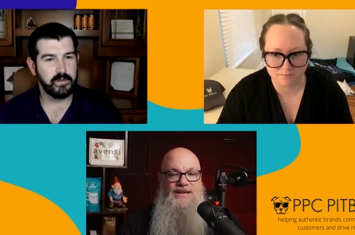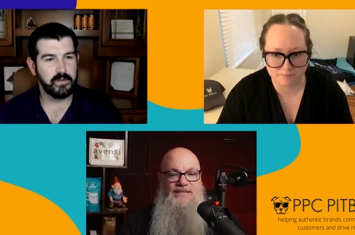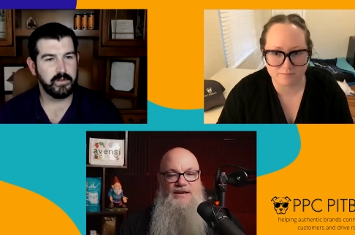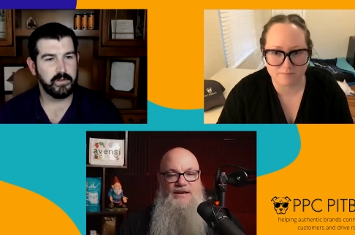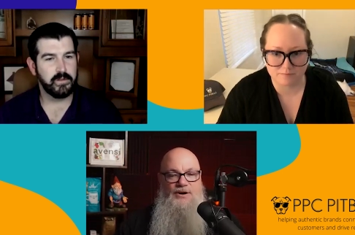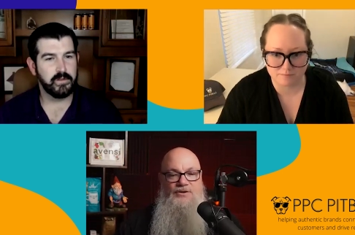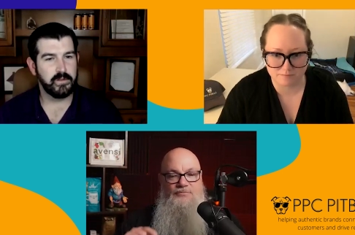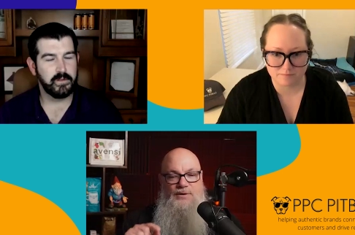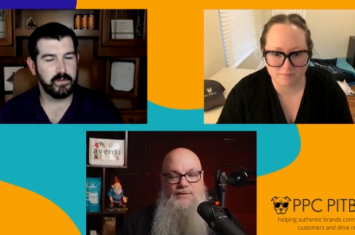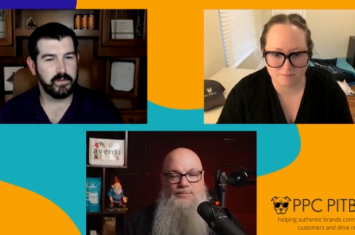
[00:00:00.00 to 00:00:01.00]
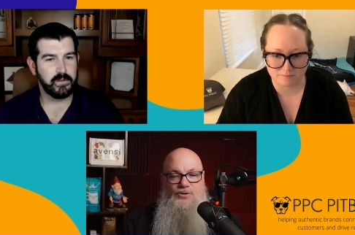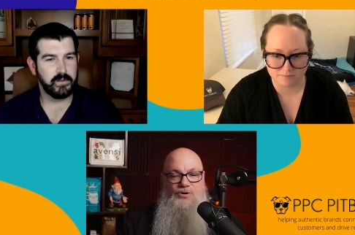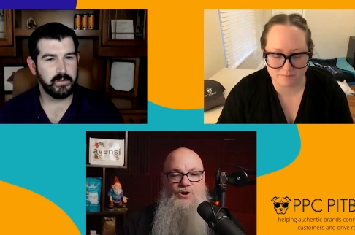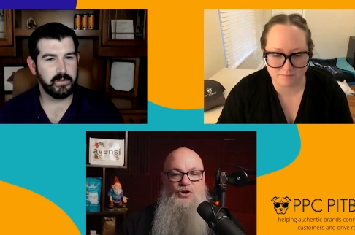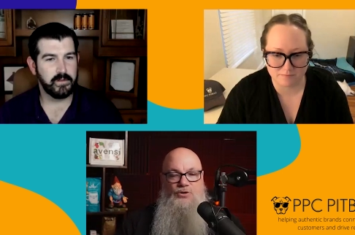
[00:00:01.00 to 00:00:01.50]
Speaker 1: and the amount of people
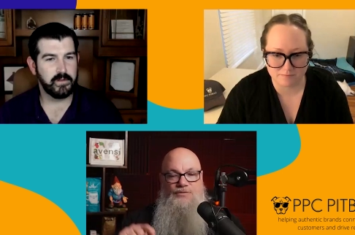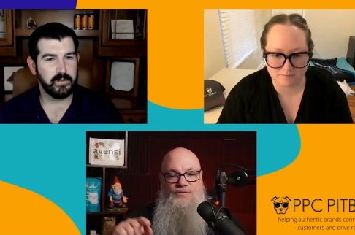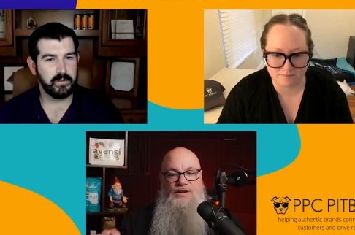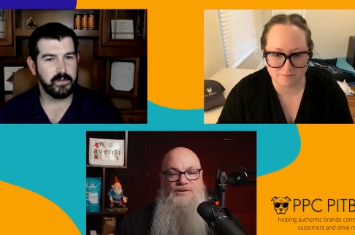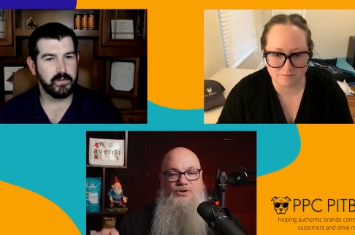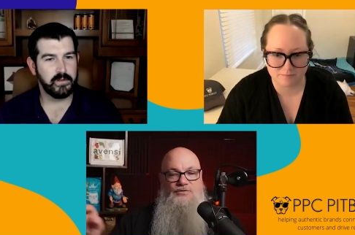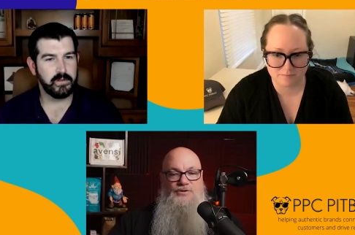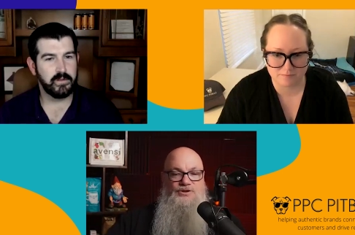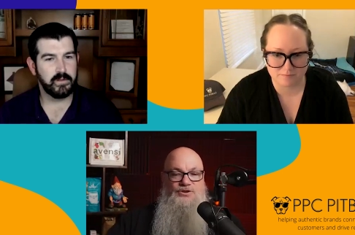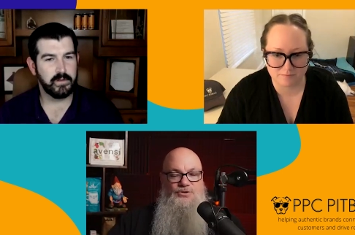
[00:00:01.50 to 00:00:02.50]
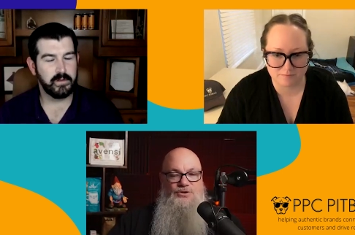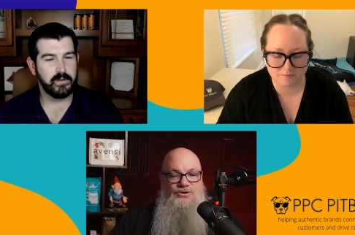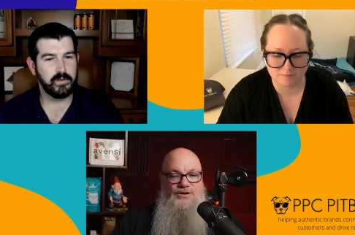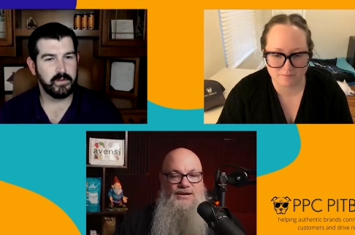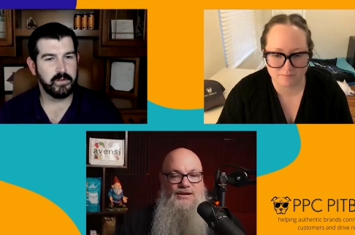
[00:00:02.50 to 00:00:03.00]
who have clicked over to
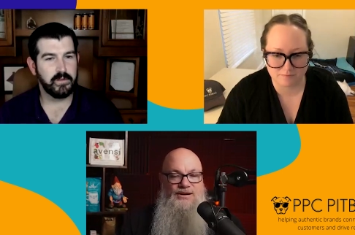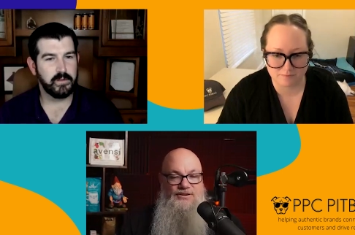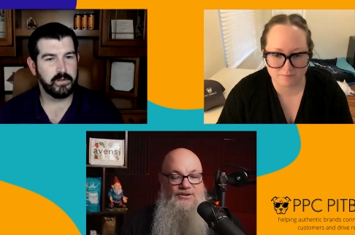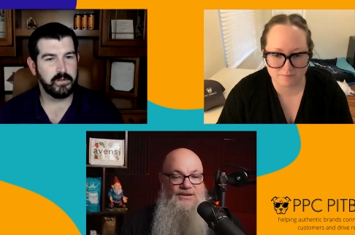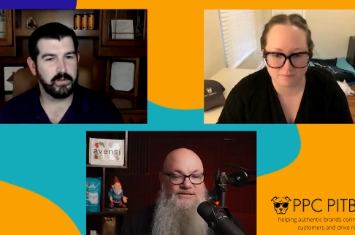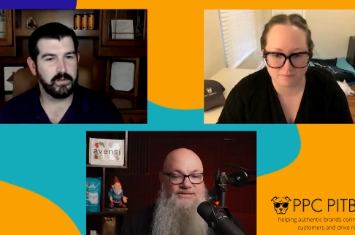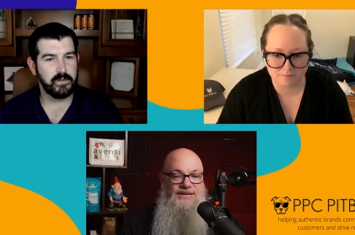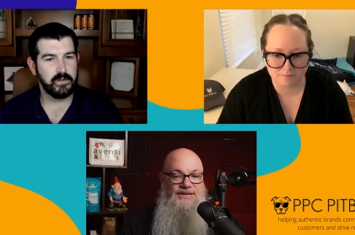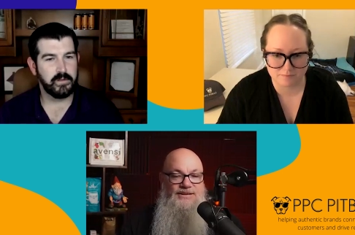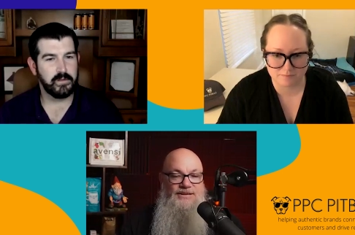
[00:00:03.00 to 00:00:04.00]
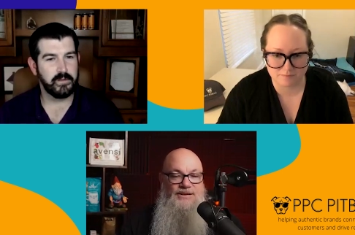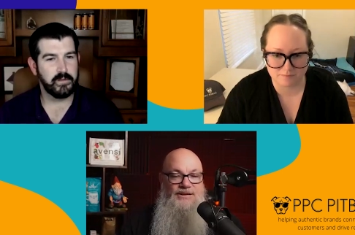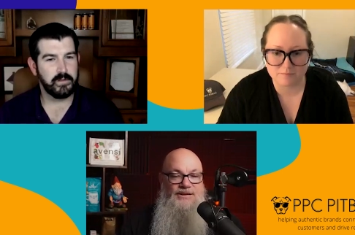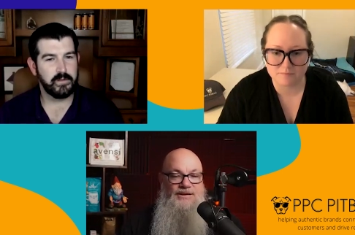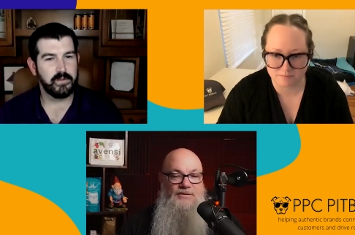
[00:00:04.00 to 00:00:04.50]
your your listing.
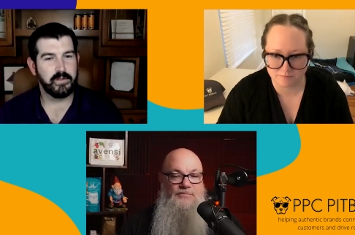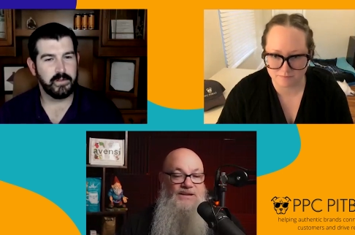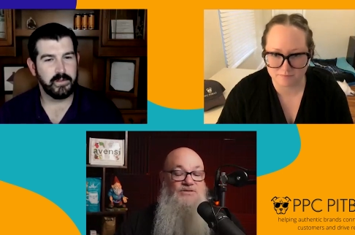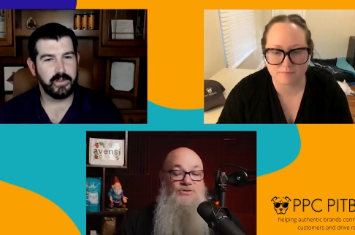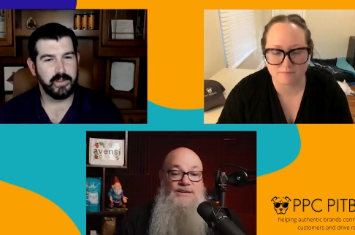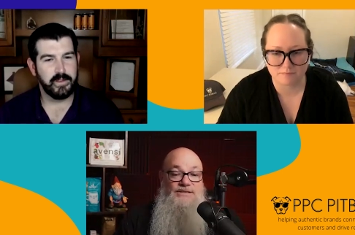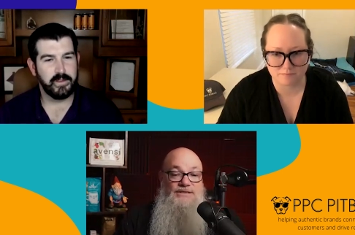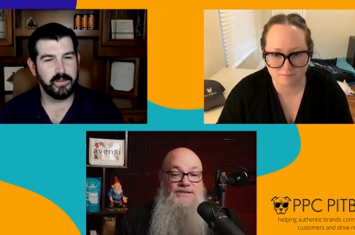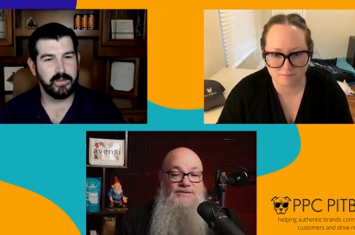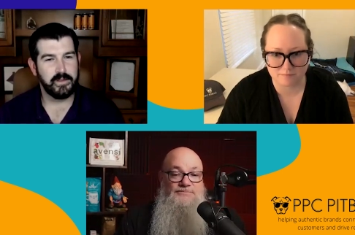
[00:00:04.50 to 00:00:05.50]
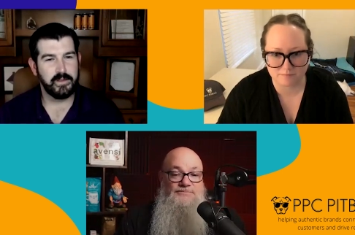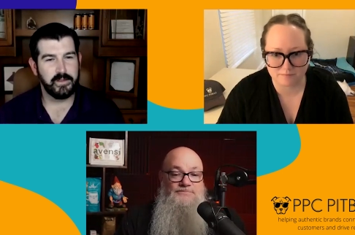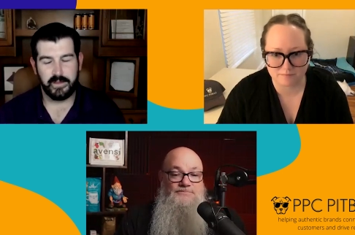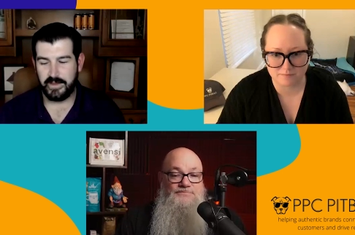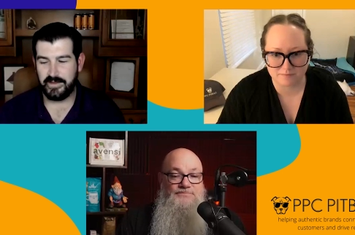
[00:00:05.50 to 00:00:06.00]
It's crazy.
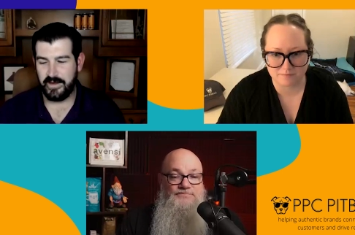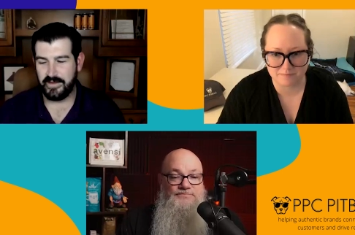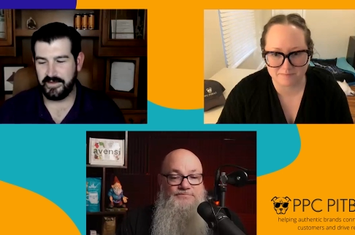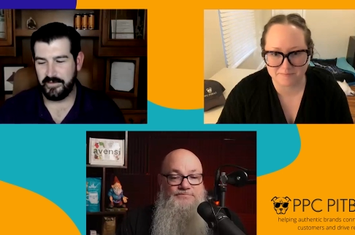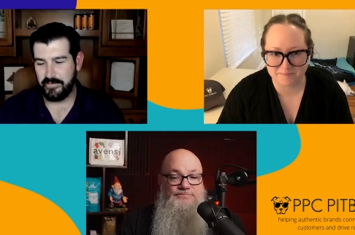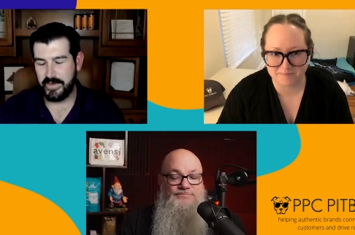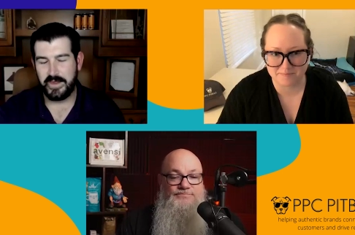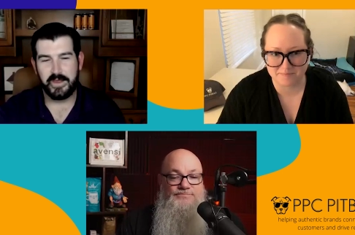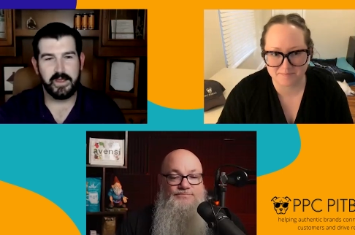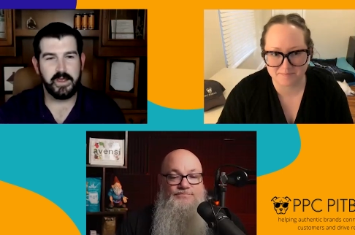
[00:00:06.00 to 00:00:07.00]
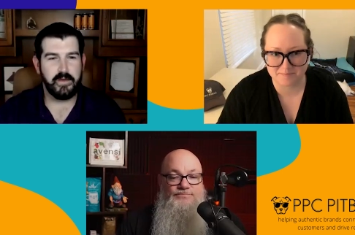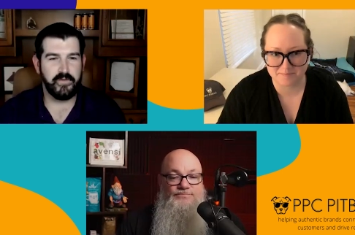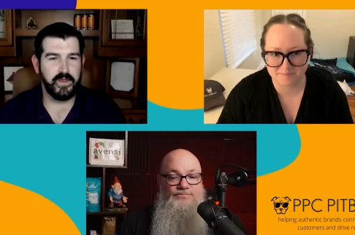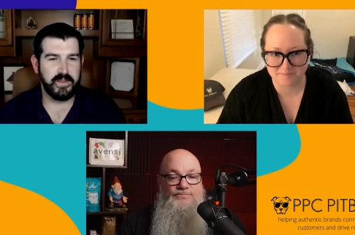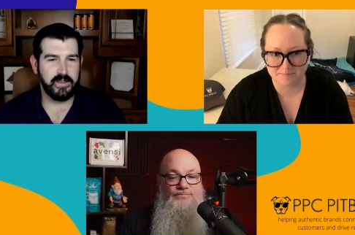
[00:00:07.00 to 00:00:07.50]
Speaker 2: That's awesome. I
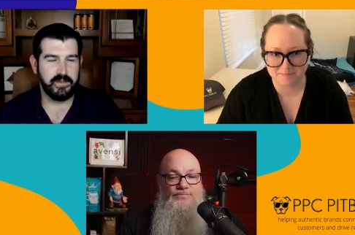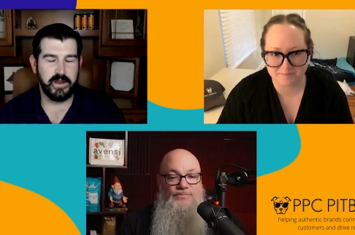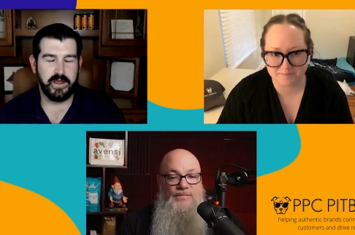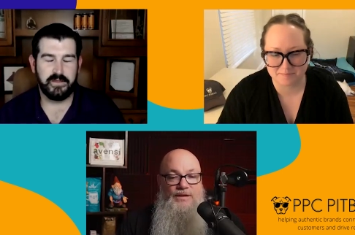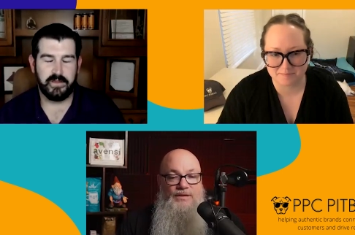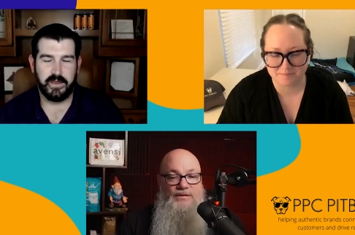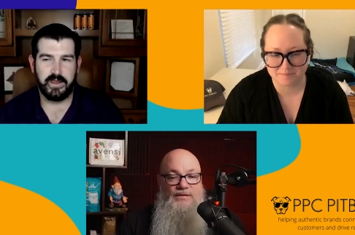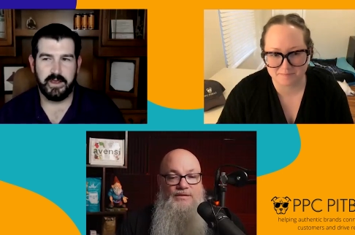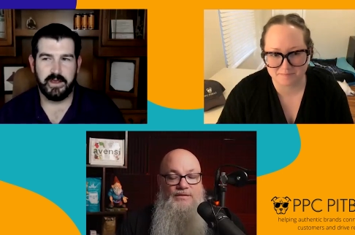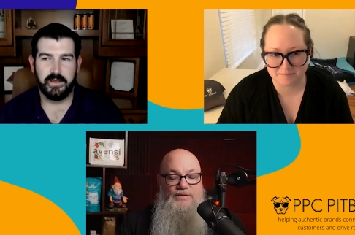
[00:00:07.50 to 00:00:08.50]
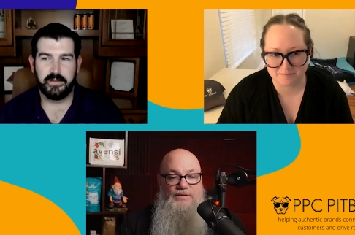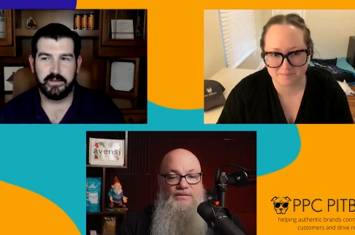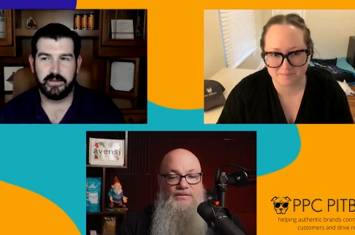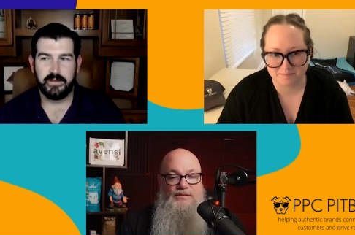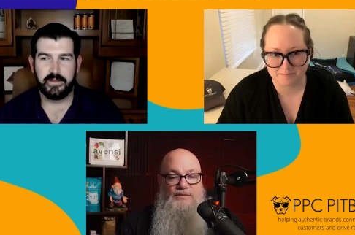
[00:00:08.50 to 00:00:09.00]
feel like that's a nice like a uh,
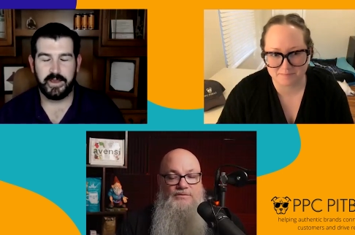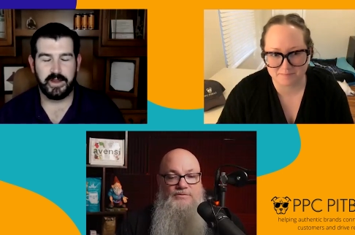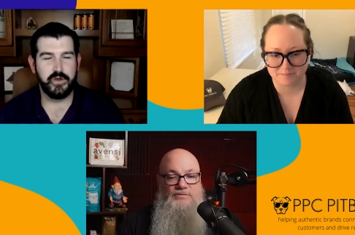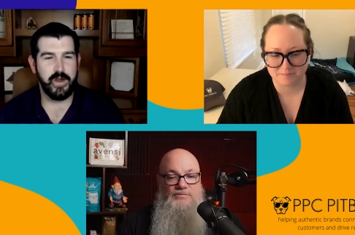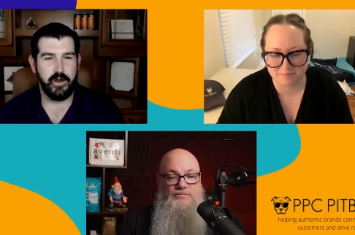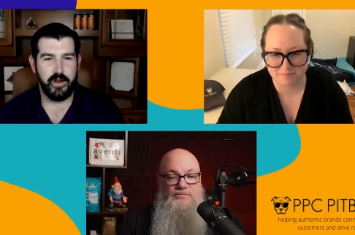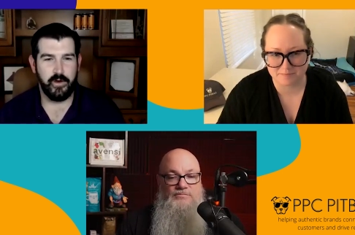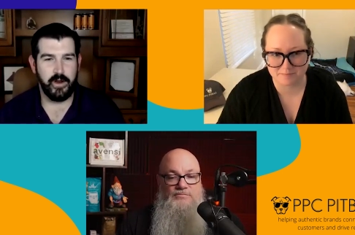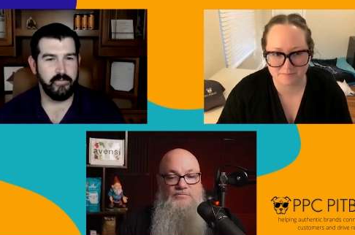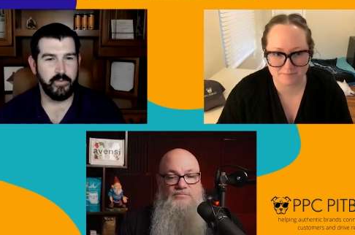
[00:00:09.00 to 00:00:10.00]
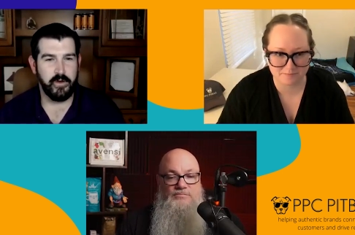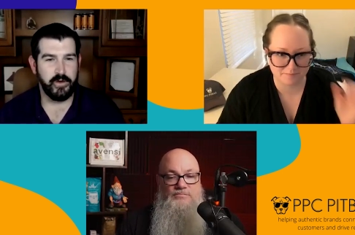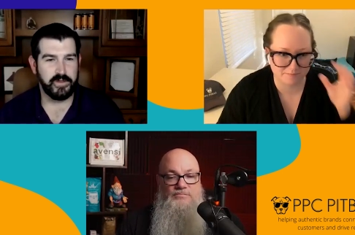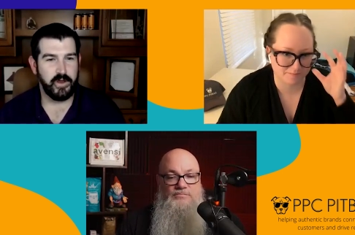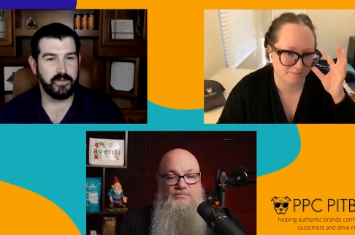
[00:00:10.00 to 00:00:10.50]
it's like a new area, right? Everybody
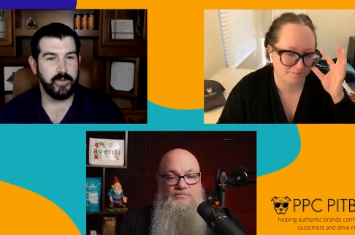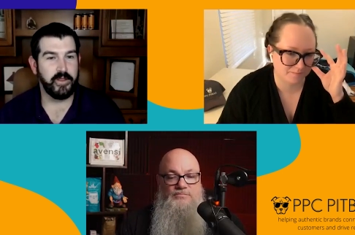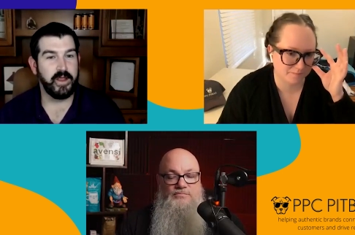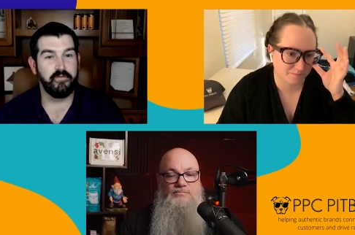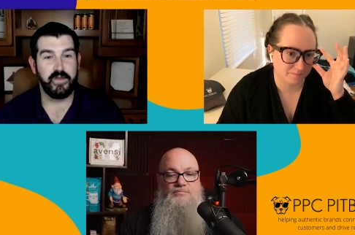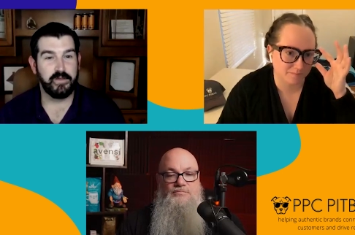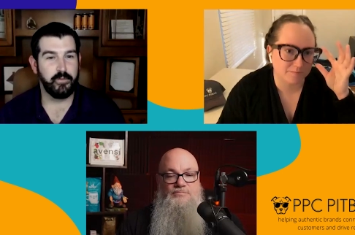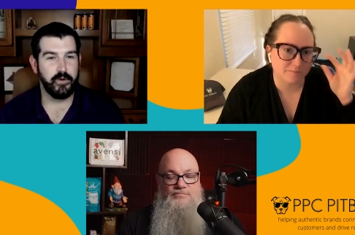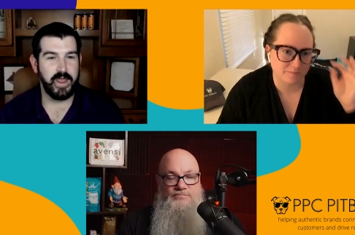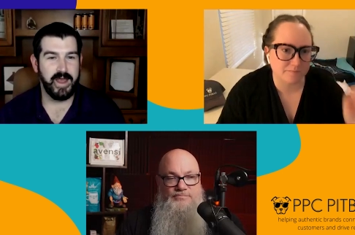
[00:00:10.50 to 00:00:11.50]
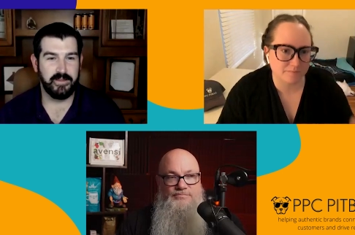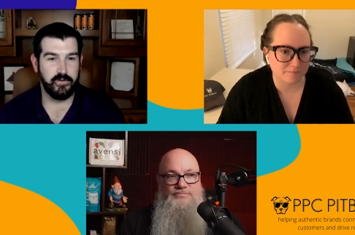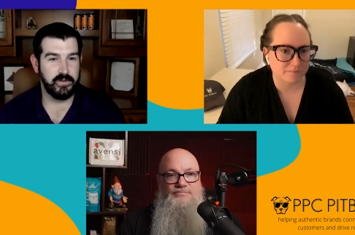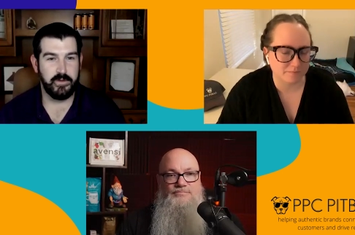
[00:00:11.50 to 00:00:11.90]
always talks about like how Facebook ads used